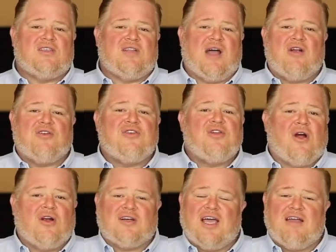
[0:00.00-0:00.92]
our
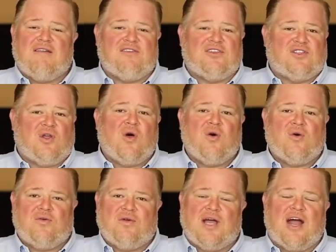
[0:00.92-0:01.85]
dark night of the
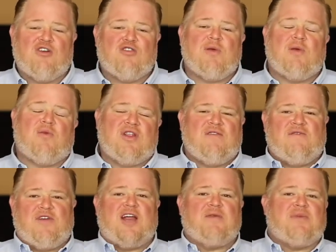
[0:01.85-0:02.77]
soul. I remember in the
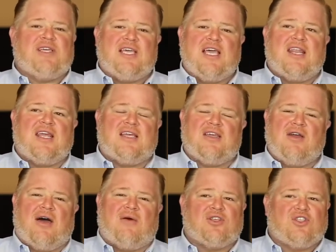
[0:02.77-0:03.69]
very beginning, you
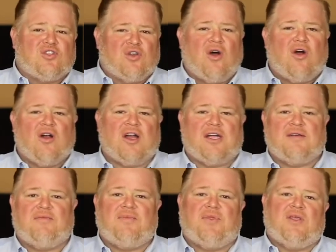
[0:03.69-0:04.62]
know, I was sorry.
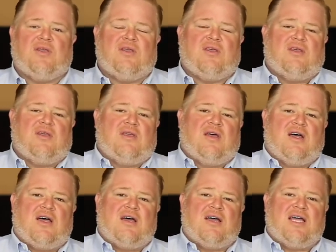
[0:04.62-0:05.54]

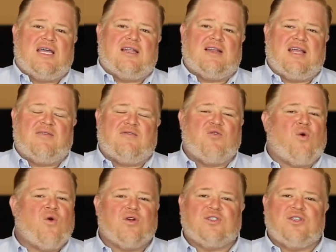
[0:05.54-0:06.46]
Uh, and, and of
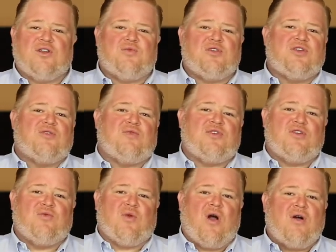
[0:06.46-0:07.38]
course, you know, when you, when
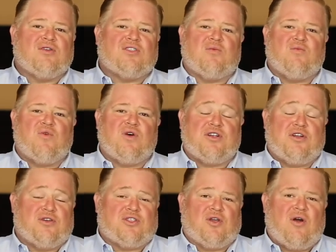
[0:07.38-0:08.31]
you wrong someone,
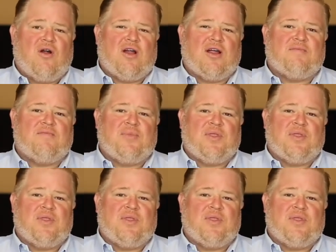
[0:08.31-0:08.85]
you're sorry.